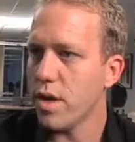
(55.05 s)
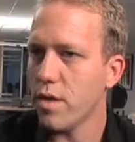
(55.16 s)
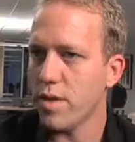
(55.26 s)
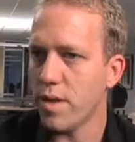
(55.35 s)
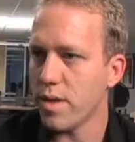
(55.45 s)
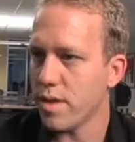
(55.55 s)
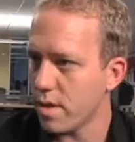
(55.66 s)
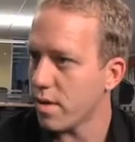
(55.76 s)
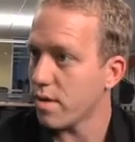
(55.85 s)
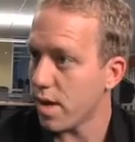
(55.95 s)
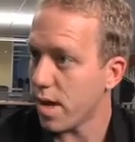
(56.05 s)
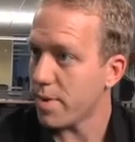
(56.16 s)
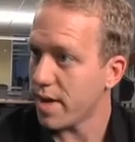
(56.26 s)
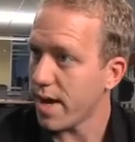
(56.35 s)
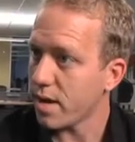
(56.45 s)
you know, the
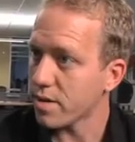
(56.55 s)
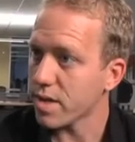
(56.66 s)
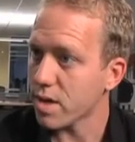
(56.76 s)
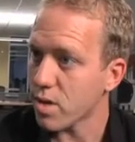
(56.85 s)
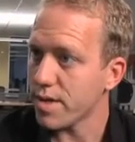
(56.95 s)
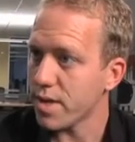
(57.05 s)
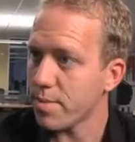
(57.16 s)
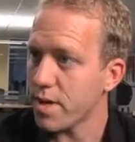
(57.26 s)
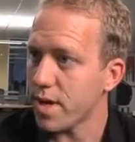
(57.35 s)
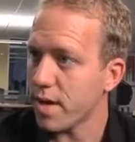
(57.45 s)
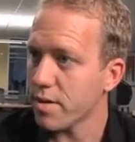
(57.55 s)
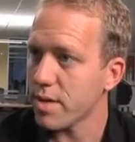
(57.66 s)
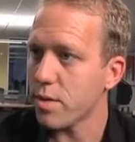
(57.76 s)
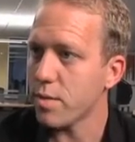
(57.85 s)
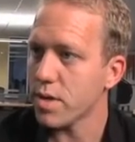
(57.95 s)
up and downs, the crazy up and
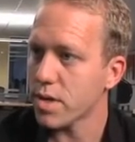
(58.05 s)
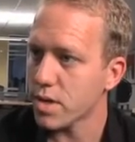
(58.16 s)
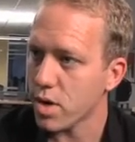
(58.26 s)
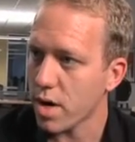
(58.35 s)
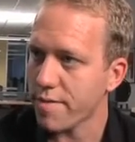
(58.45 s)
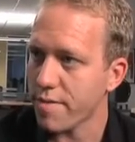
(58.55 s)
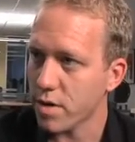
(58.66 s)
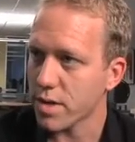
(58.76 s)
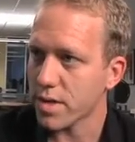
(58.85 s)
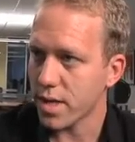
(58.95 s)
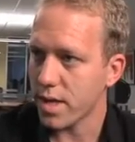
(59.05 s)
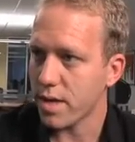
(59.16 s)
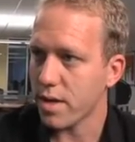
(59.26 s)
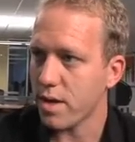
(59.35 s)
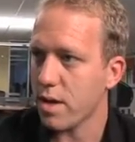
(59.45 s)
downs, and we just try to focus
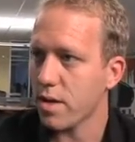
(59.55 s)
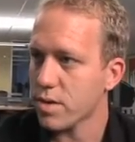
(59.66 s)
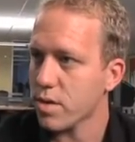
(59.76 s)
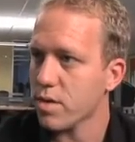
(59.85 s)
in on